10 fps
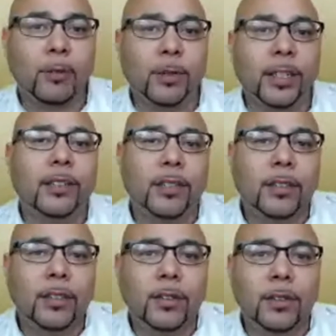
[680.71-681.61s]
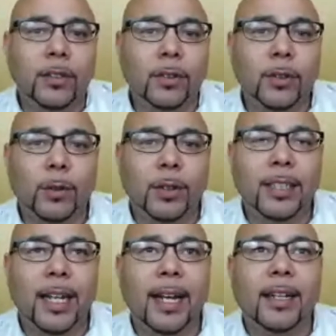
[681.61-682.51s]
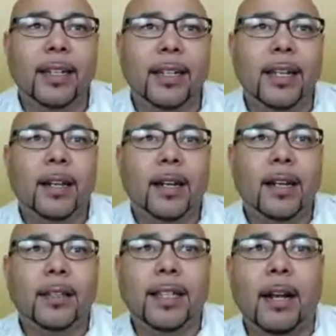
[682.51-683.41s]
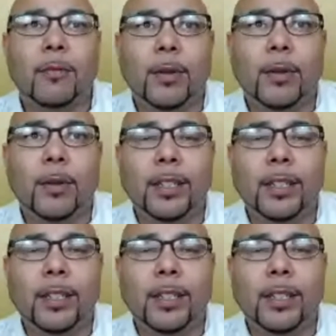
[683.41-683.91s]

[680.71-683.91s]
You also spoke about language. You were saying